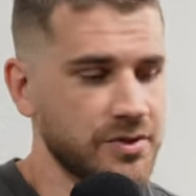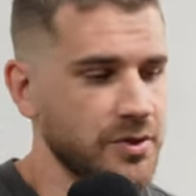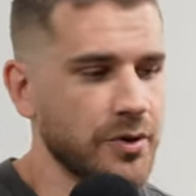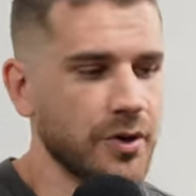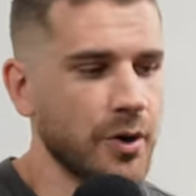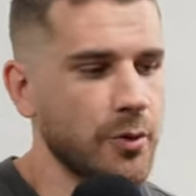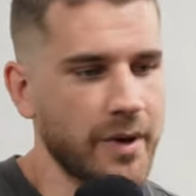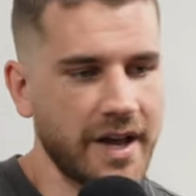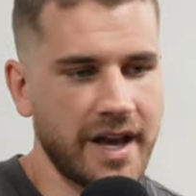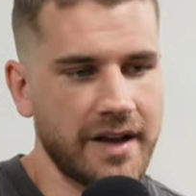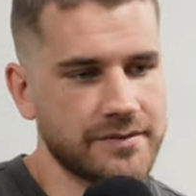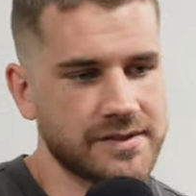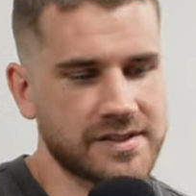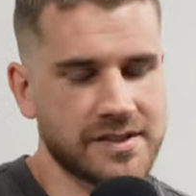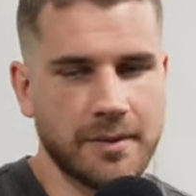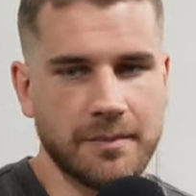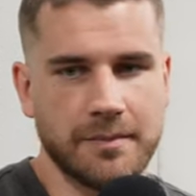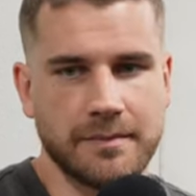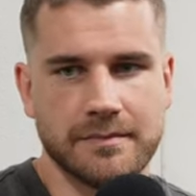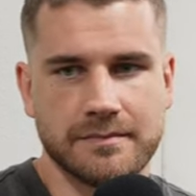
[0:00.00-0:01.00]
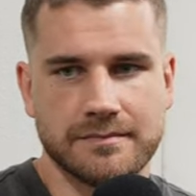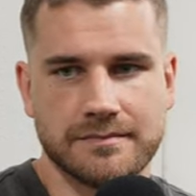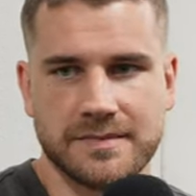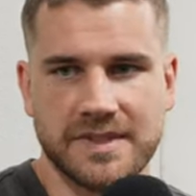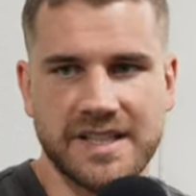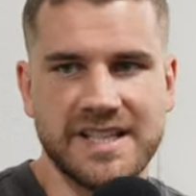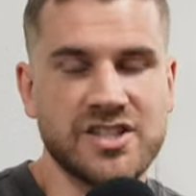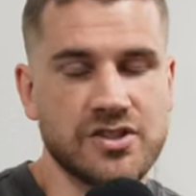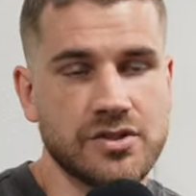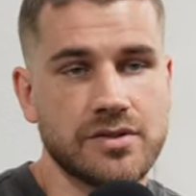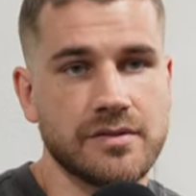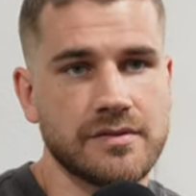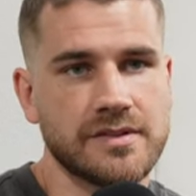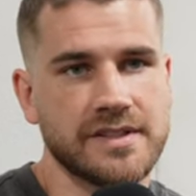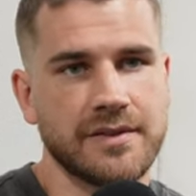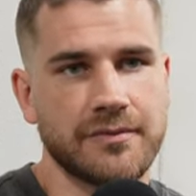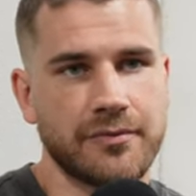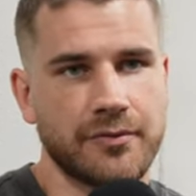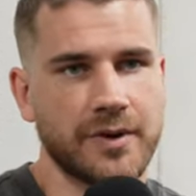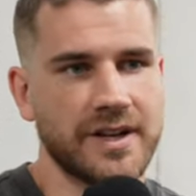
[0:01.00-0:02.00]
You know, we have some issues
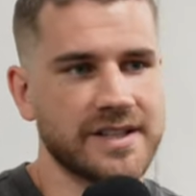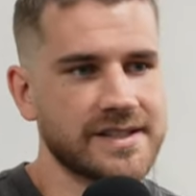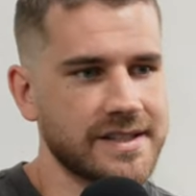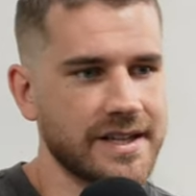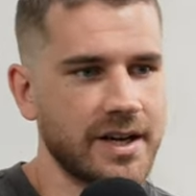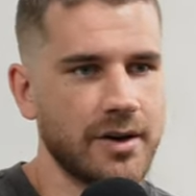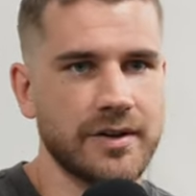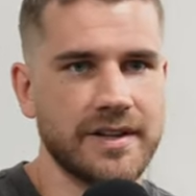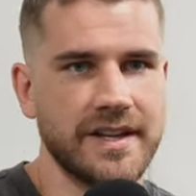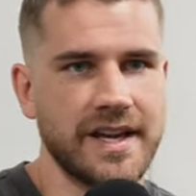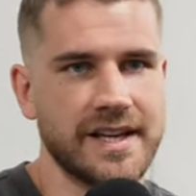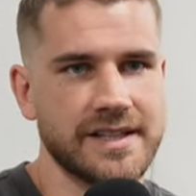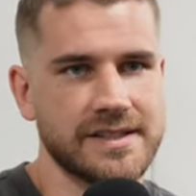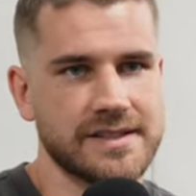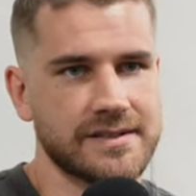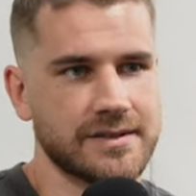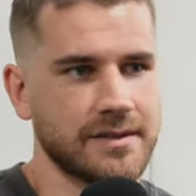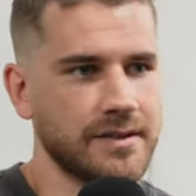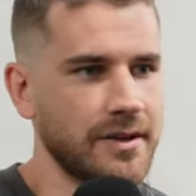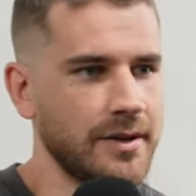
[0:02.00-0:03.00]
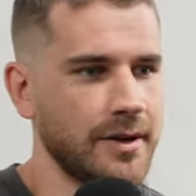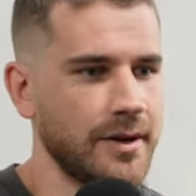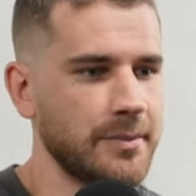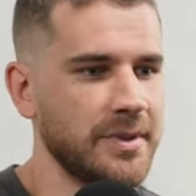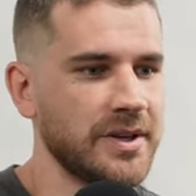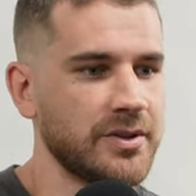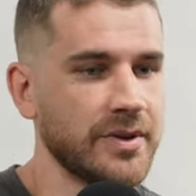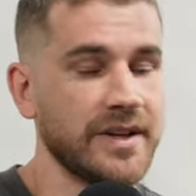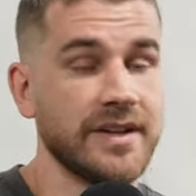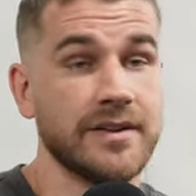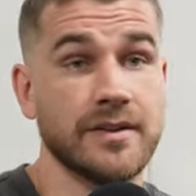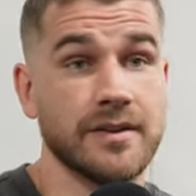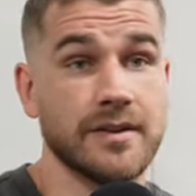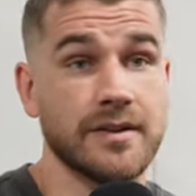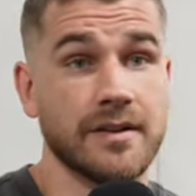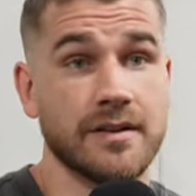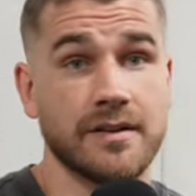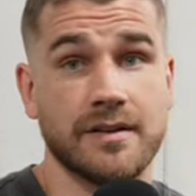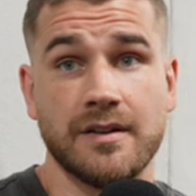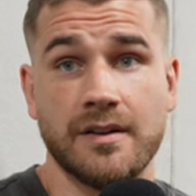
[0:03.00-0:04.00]
in France nowadays between
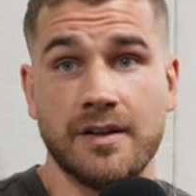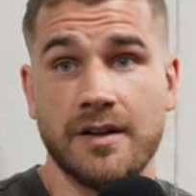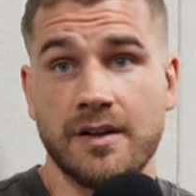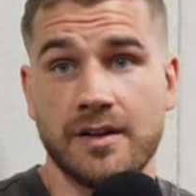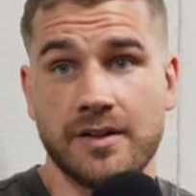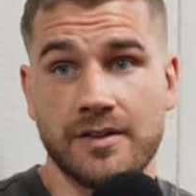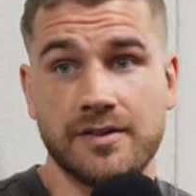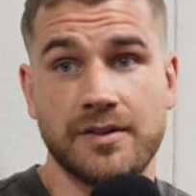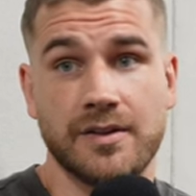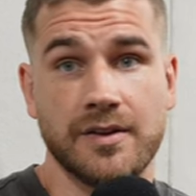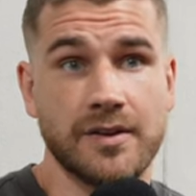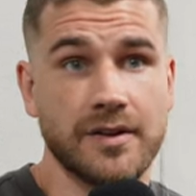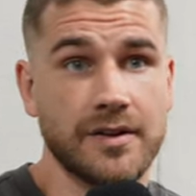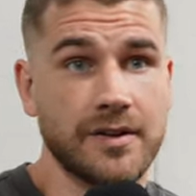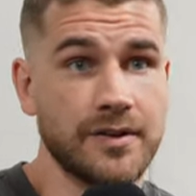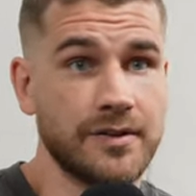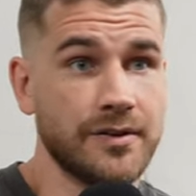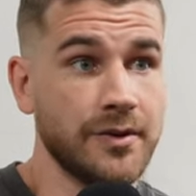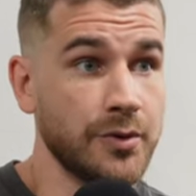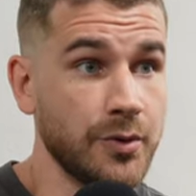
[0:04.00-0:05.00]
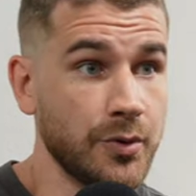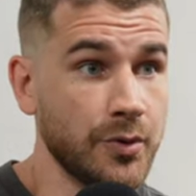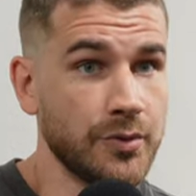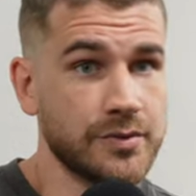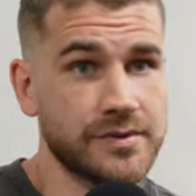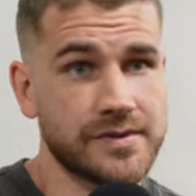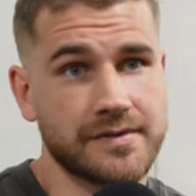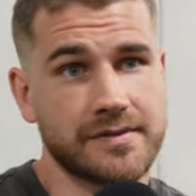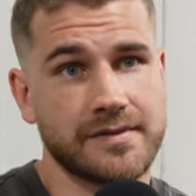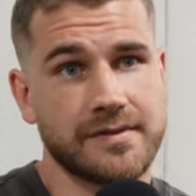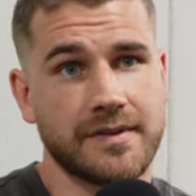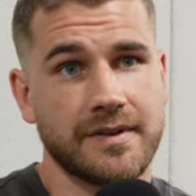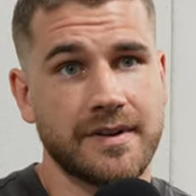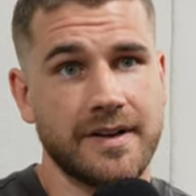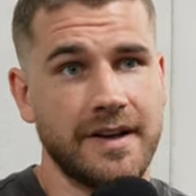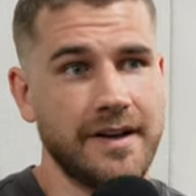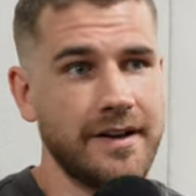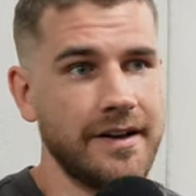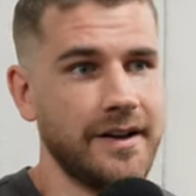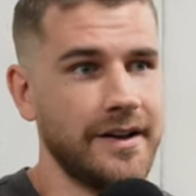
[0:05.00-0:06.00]
the youth
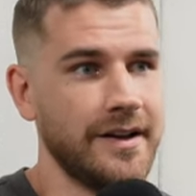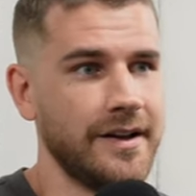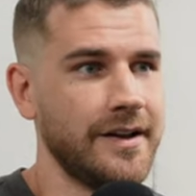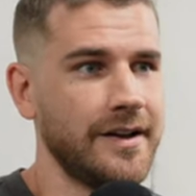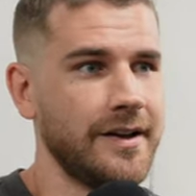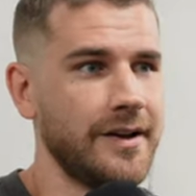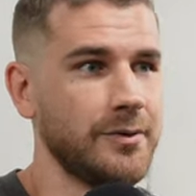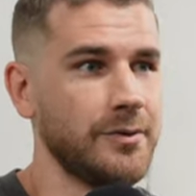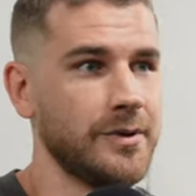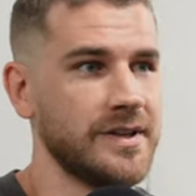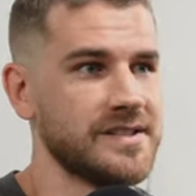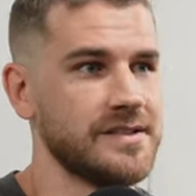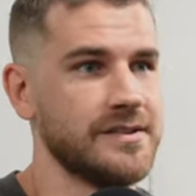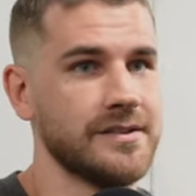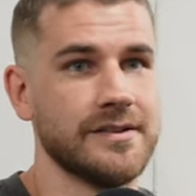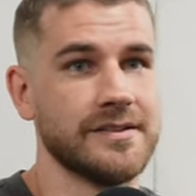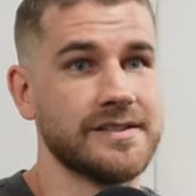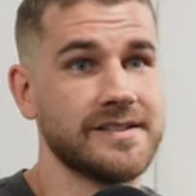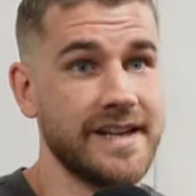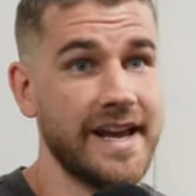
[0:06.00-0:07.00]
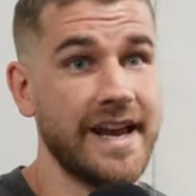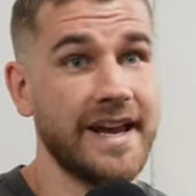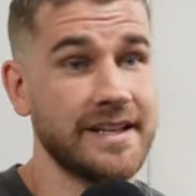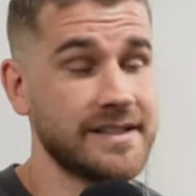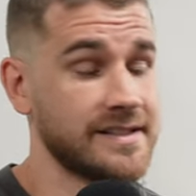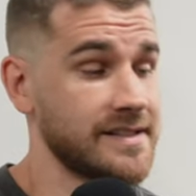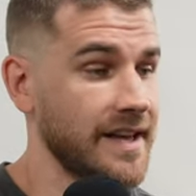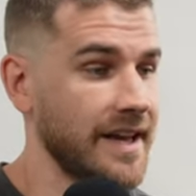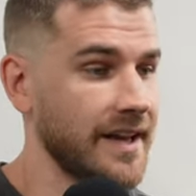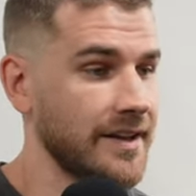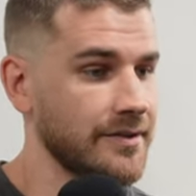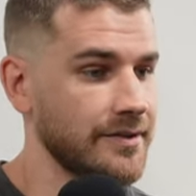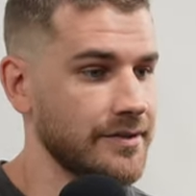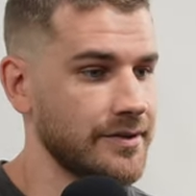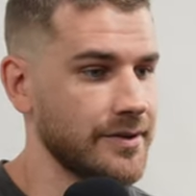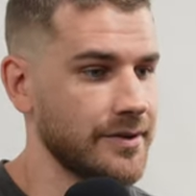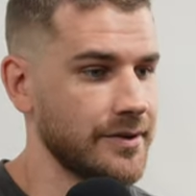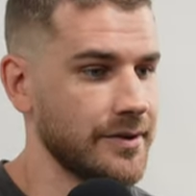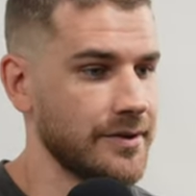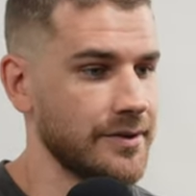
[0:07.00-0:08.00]
with the states and
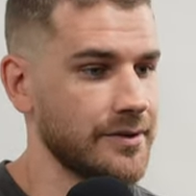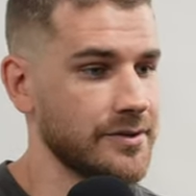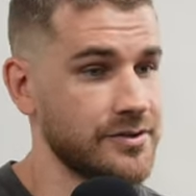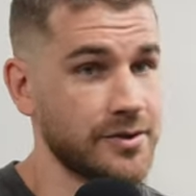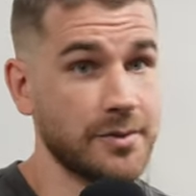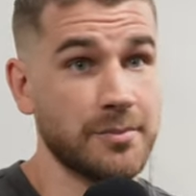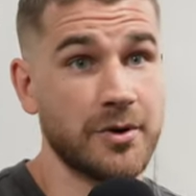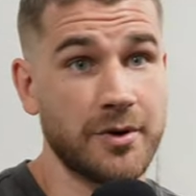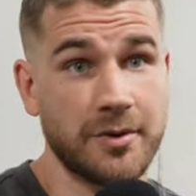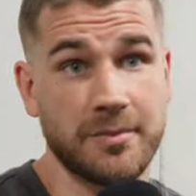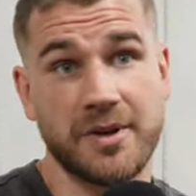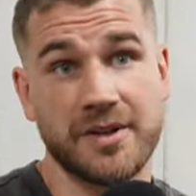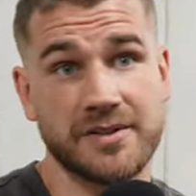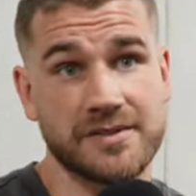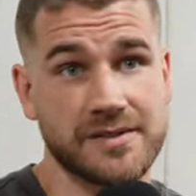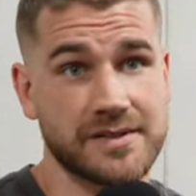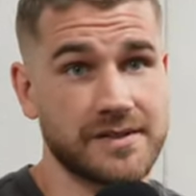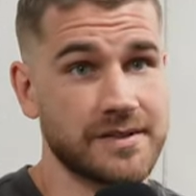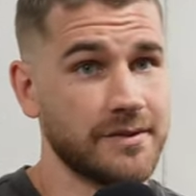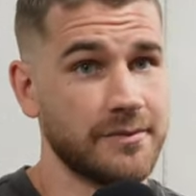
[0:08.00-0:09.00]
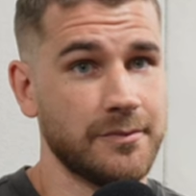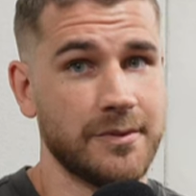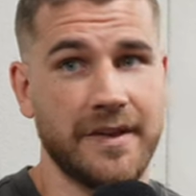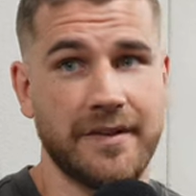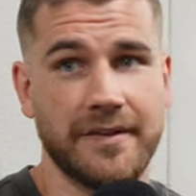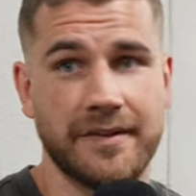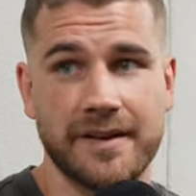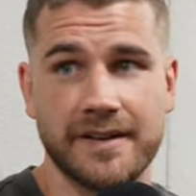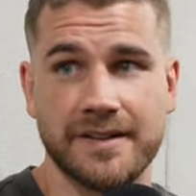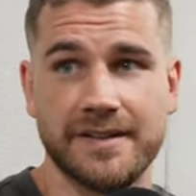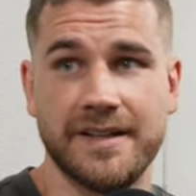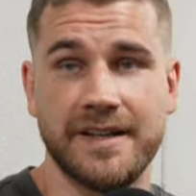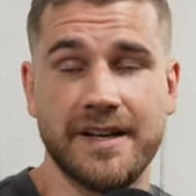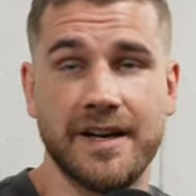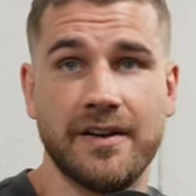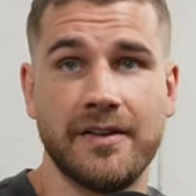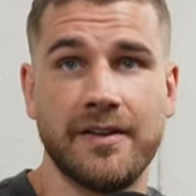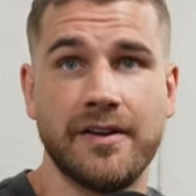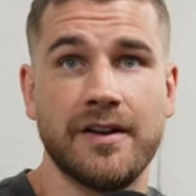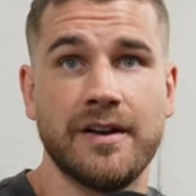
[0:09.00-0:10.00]
the suburbians with the
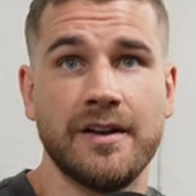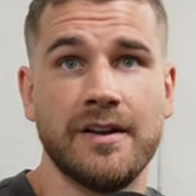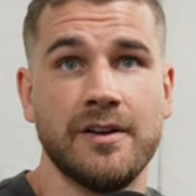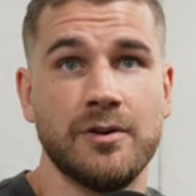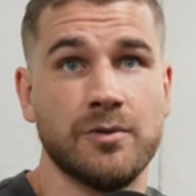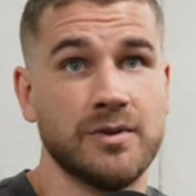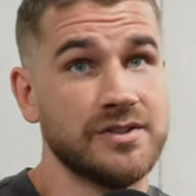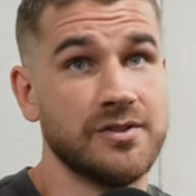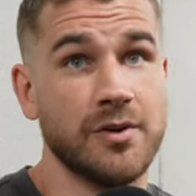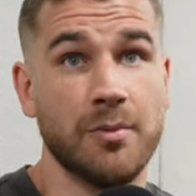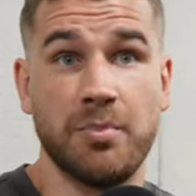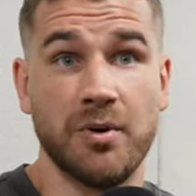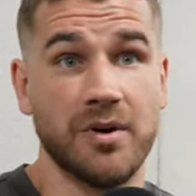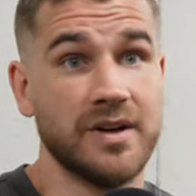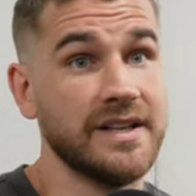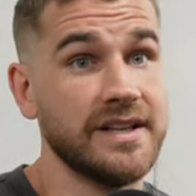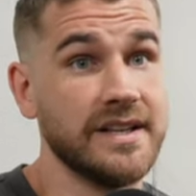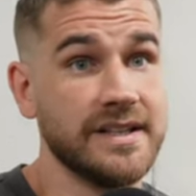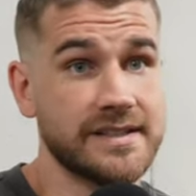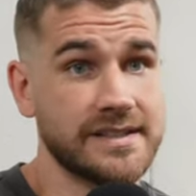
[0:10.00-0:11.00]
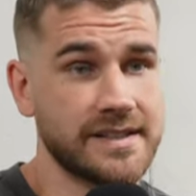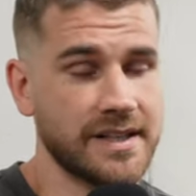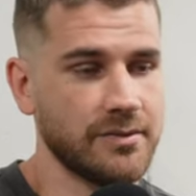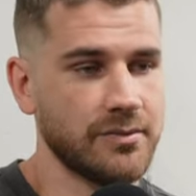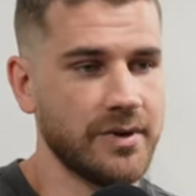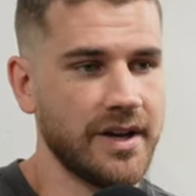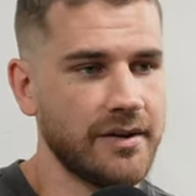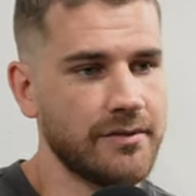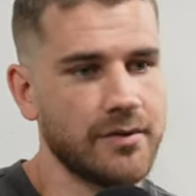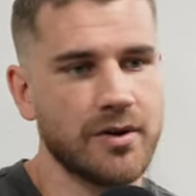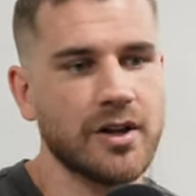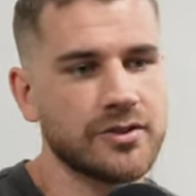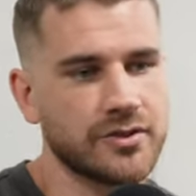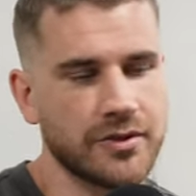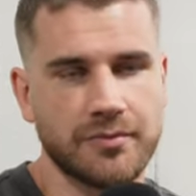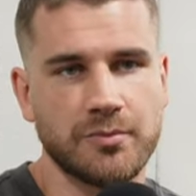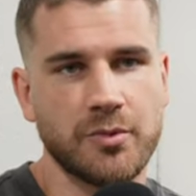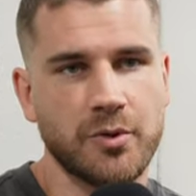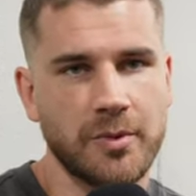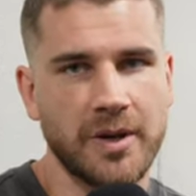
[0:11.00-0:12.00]
other, with the police, and we have a lot
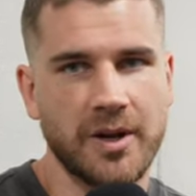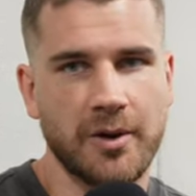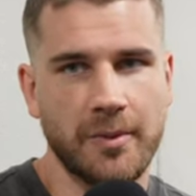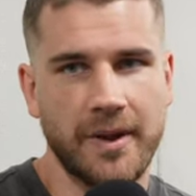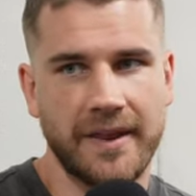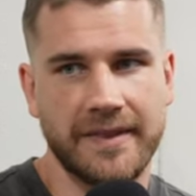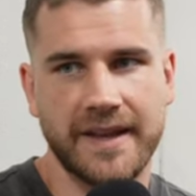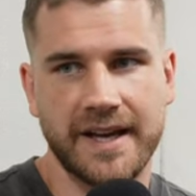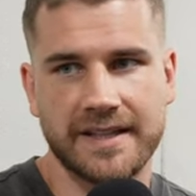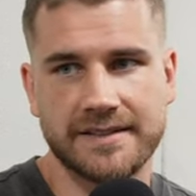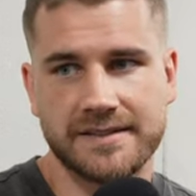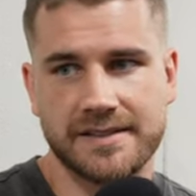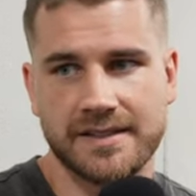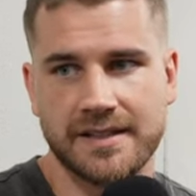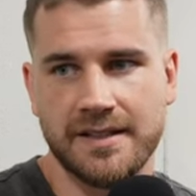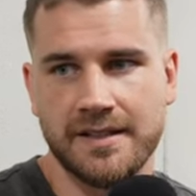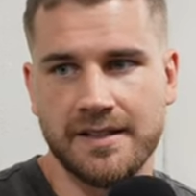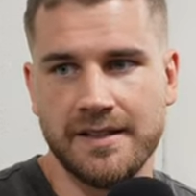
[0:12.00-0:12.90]
of movie about that.